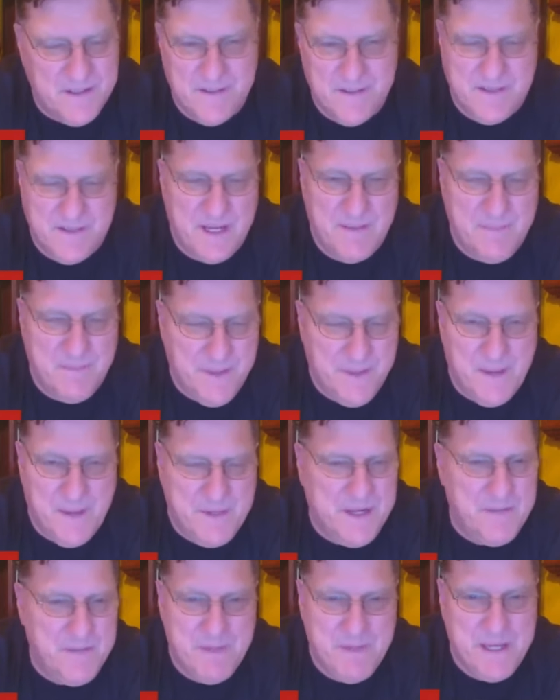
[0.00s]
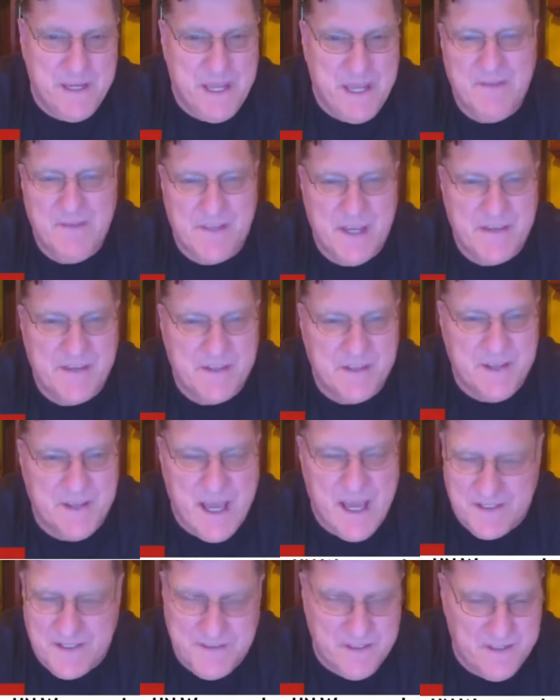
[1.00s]
The same thing. I mean, he behaves as a
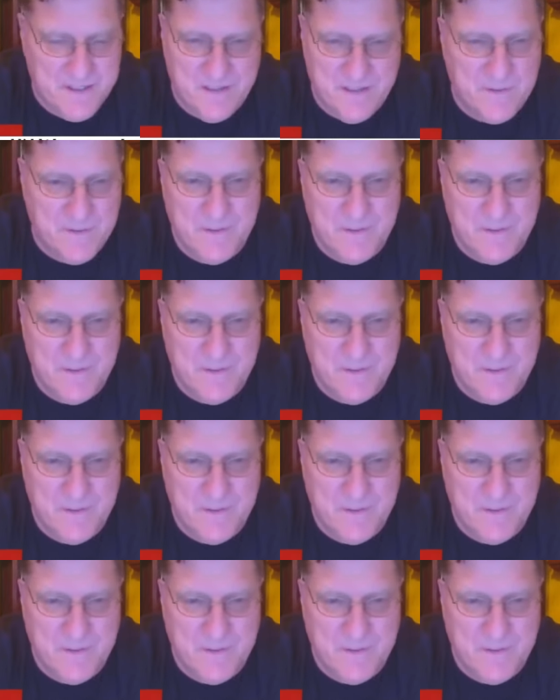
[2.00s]
Nazi.